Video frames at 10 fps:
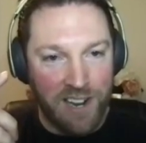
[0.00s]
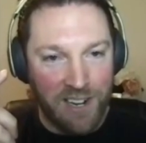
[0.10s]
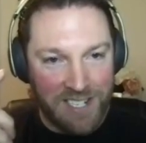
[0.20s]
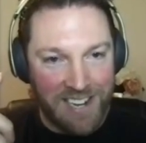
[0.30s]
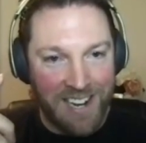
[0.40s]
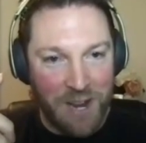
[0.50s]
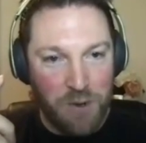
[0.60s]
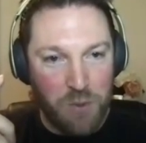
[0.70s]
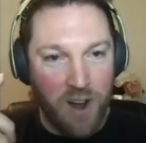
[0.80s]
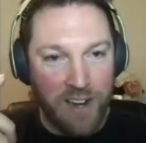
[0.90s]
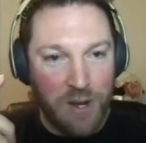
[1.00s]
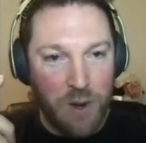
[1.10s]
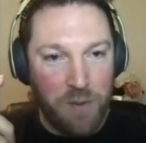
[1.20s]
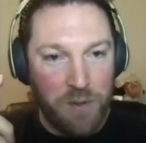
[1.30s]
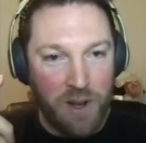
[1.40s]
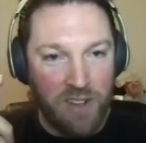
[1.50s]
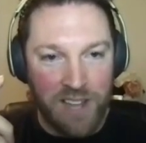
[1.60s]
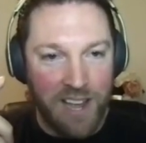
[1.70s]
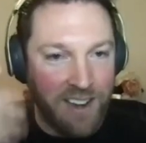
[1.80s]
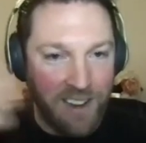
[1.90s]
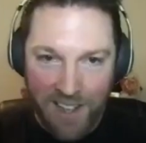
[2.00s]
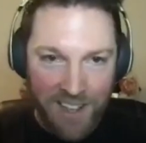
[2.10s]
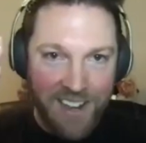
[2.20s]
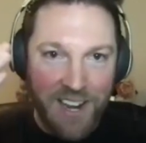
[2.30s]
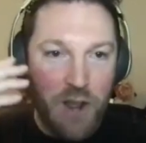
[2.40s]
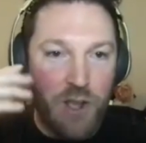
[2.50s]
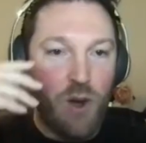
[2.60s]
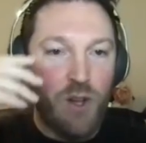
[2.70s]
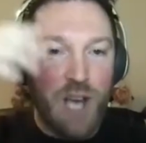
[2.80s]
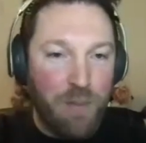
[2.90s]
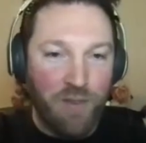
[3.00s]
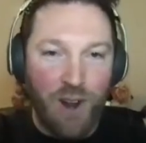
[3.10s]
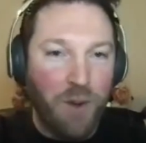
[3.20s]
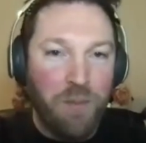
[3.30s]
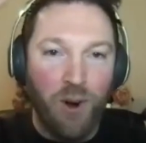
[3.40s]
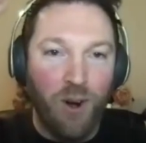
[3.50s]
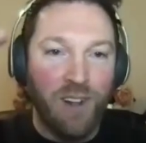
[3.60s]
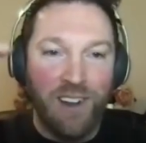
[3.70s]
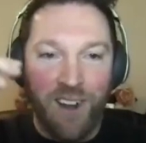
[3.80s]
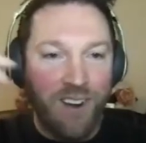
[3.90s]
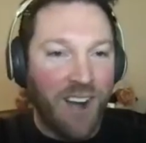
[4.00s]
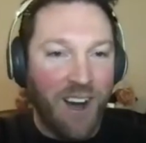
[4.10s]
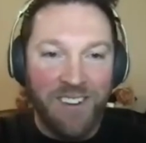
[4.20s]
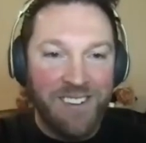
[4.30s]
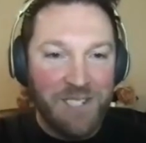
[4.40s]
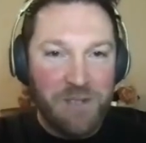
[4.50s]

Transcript: I understand he was winding you up as well, saying, you know, your type of lock, Paul, are long gone.